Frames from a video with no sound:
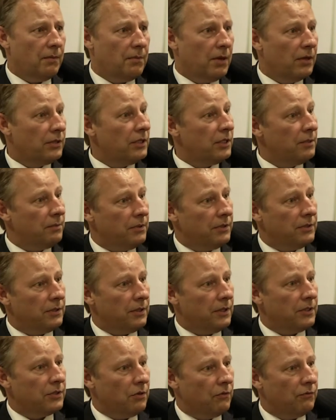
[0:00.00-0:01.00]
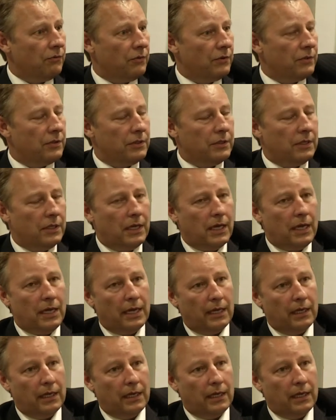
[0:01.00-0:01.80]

participants at this conference today.